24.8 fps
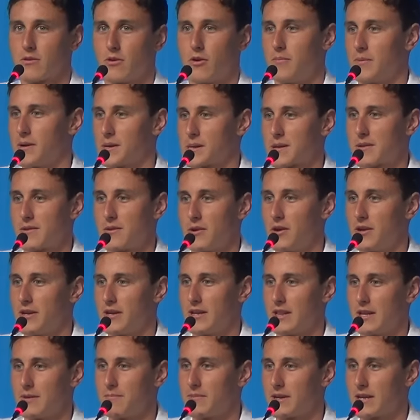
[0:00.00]
almost
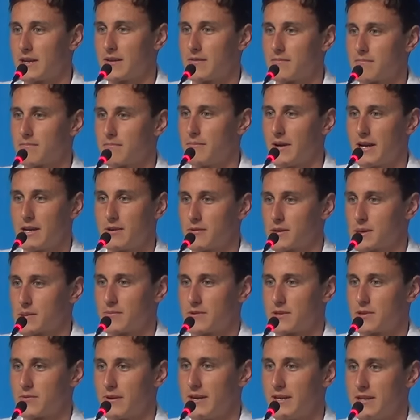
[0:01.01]
30 Olympic medals
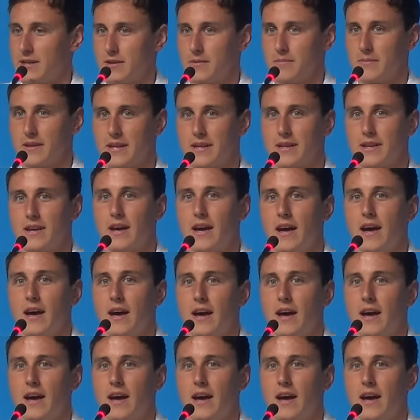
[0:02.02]
between them. And